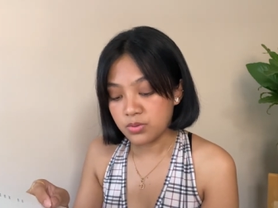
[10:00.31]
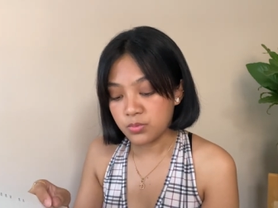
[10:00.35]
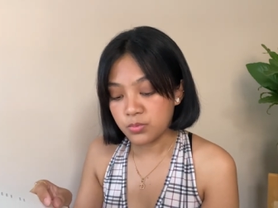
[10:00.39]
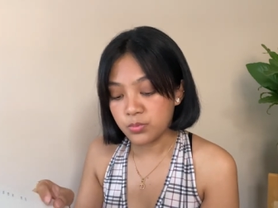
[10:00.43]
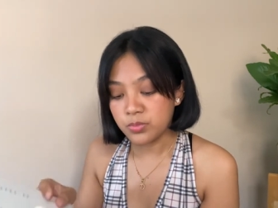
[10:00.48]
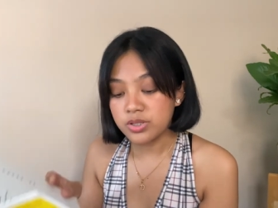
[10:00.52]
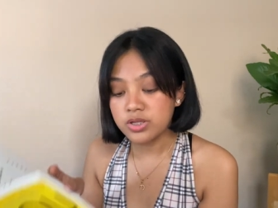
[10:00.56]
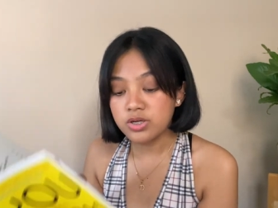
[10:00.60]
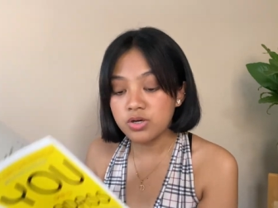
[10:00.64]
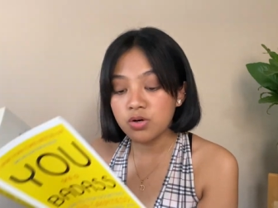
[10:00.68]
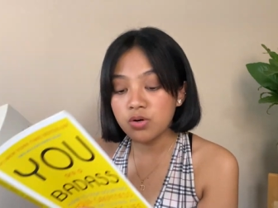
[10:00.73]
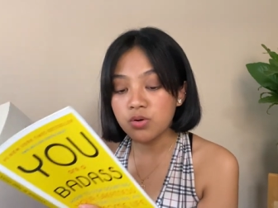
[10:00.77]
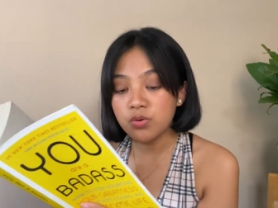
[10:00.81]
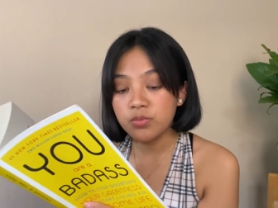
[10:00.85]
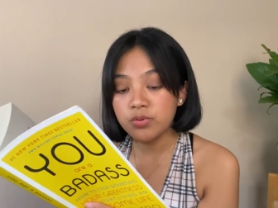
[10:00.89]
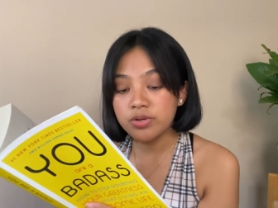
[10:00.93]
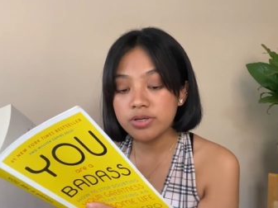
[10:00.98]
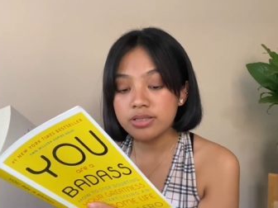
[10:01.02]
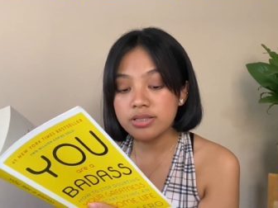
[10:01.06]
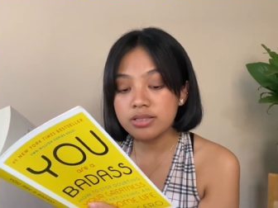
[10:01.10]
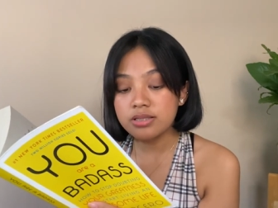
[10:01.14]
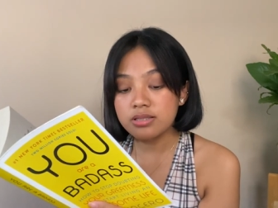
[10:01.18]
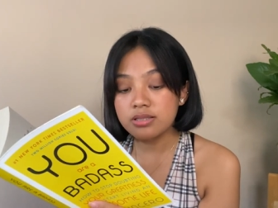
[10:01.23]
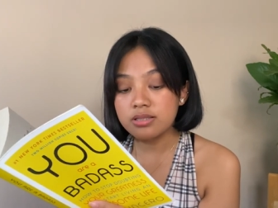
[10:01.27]
We'll go
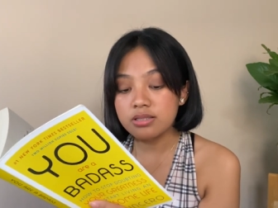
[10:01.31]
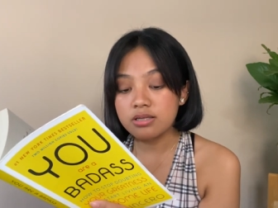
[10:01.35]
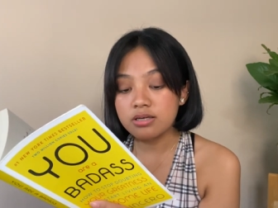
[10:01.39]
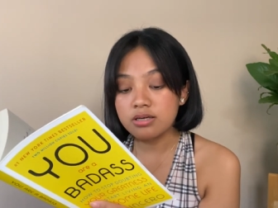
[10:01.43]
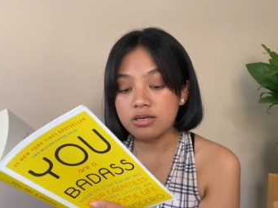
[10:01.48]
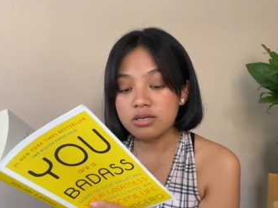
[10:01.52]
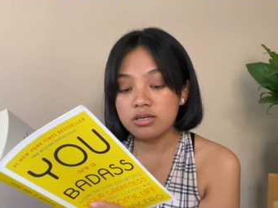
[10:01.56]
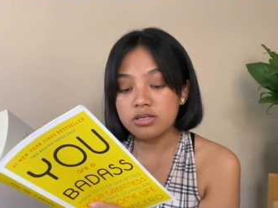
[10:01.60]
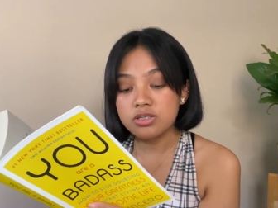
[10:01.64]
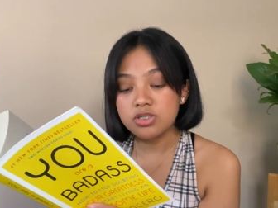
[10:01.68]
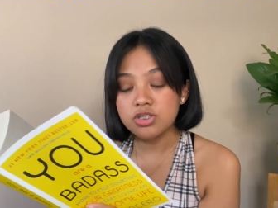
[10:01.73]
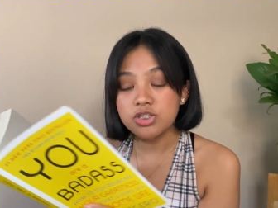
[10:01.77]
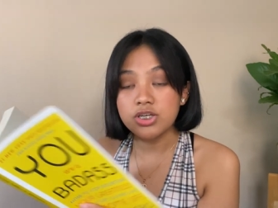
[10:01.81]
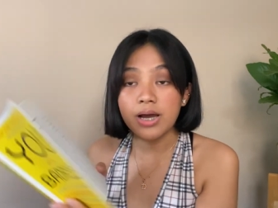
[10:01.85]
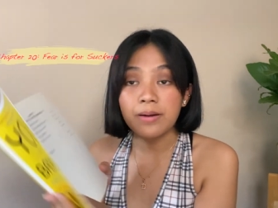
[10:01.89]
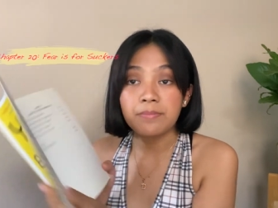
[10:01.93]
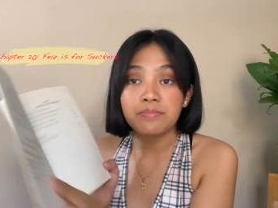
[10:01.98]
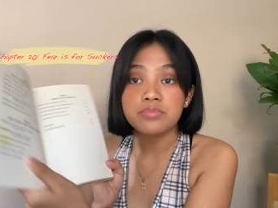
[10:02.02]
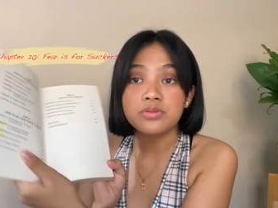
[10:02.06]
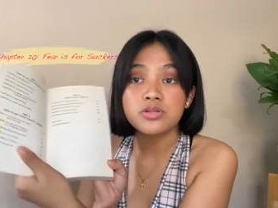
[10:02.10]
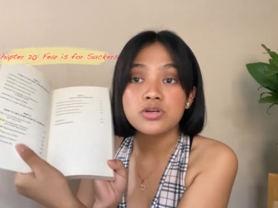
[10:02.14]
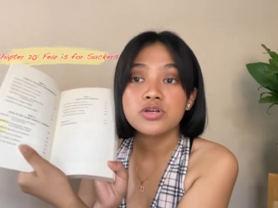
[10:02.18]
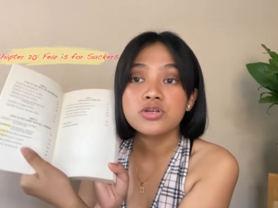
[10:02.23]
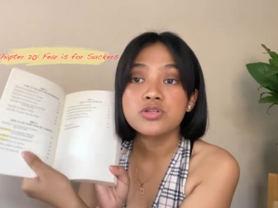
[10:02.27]
with the chapter